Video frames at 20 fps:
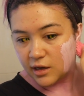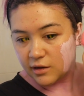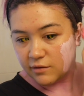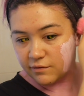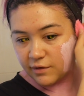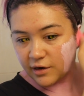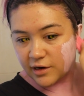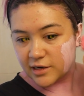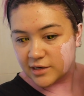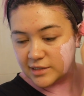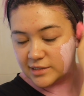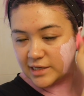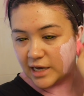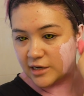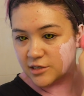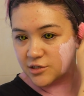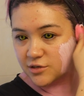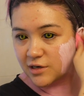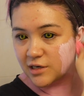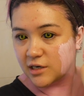very
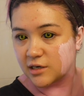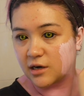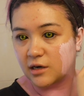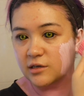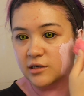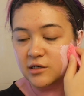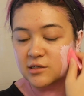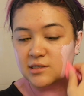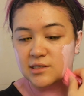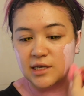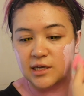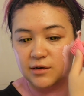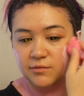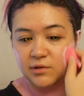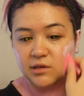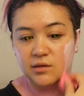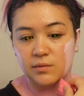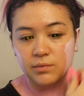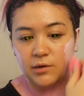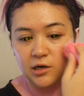saturated on your skin
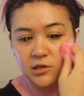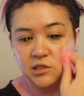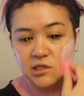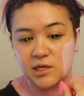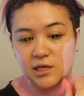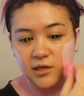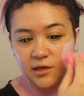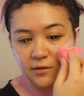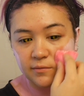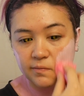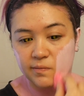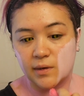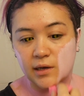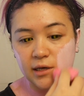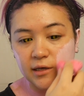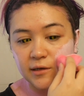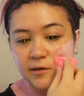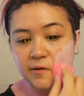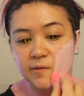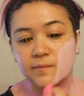with the brushing,
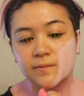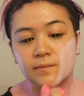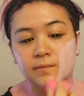but